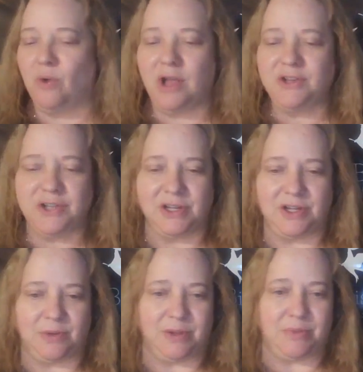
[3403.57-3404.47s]
washing
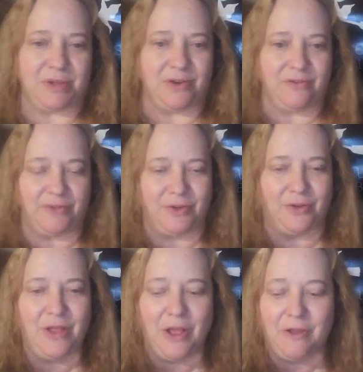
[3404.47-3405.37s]
you with
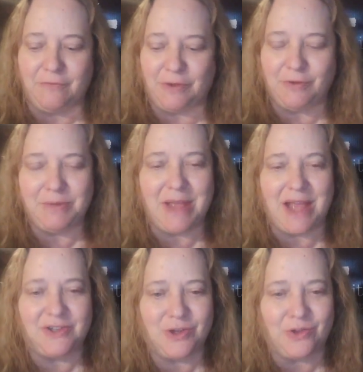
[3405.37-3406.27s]
beautiful fluid
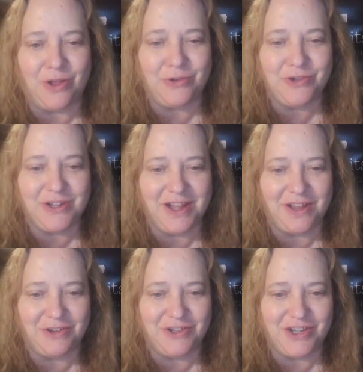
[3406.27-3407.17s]
magical ocean
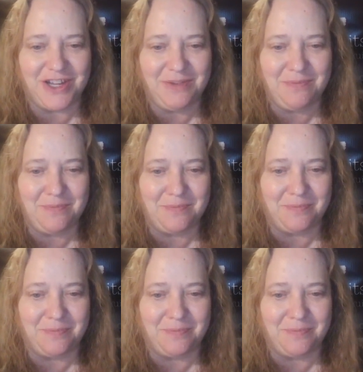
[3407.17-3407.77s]
energy.